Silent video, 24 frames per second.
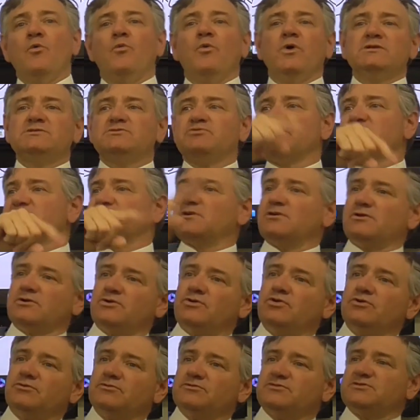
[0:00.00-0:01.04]
Which one's going
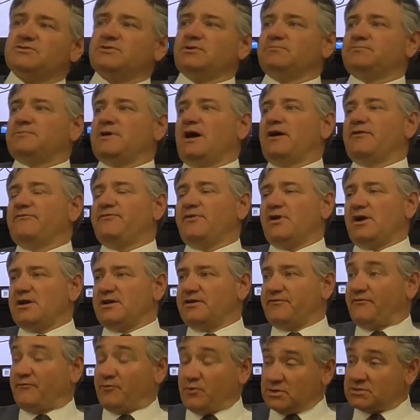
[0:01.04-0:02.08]
to cool the soup down?
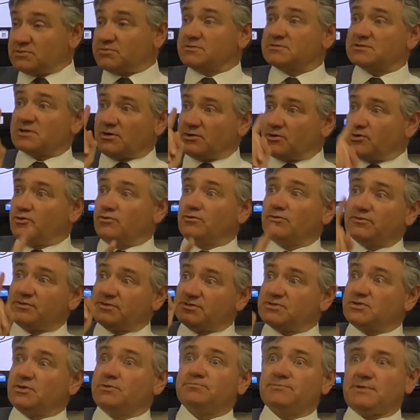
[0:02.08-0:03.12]
Which one's going to cool
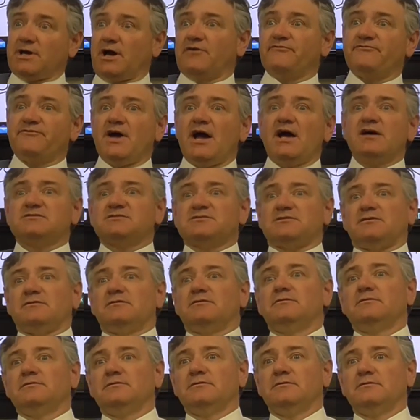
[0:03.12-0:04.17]
the soup down faster?
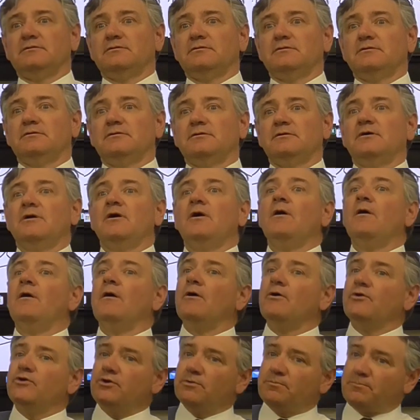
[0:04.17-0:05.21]

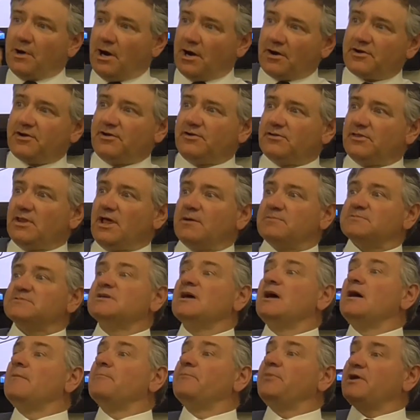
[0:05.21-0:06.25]
You pucker your lips
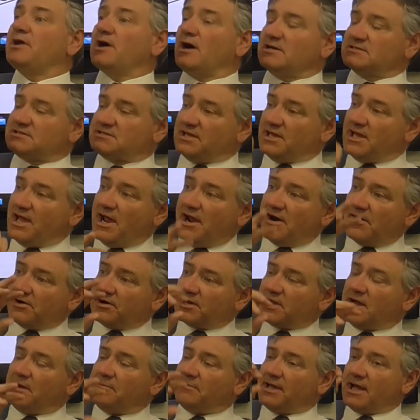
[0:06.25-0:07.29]
because the air
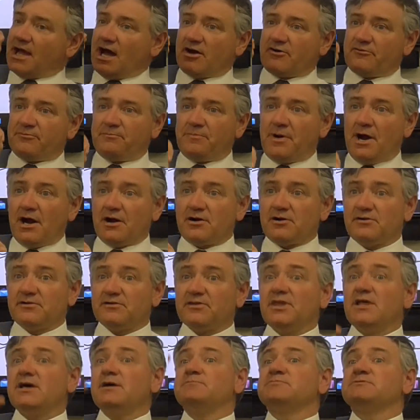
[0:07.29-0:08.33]
coming out of puckered
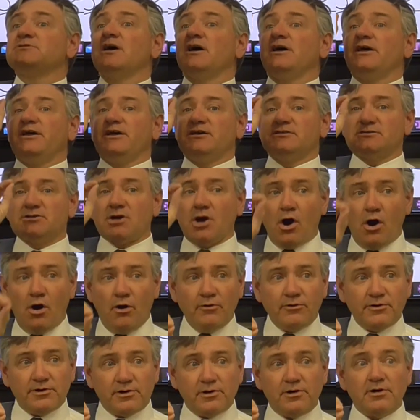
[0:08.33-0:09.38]
lips is
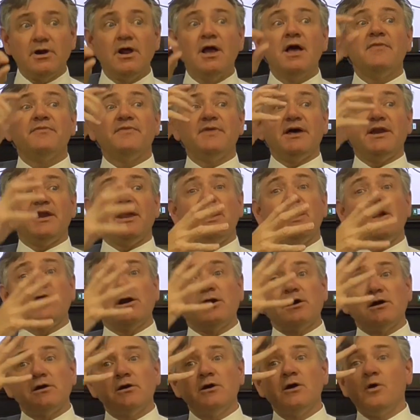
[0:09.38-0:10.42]
colder than
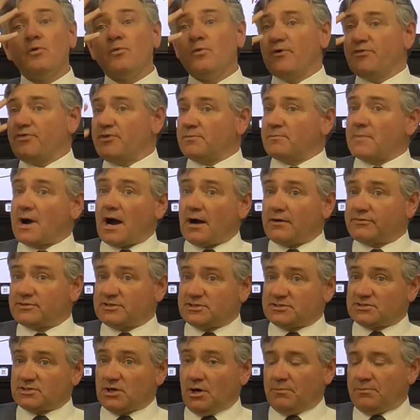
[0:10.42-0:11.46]
air with your mouth
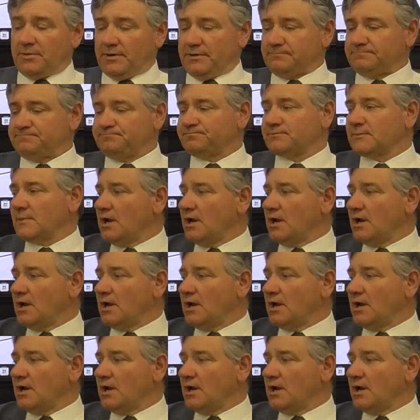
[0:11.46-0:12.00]
just open.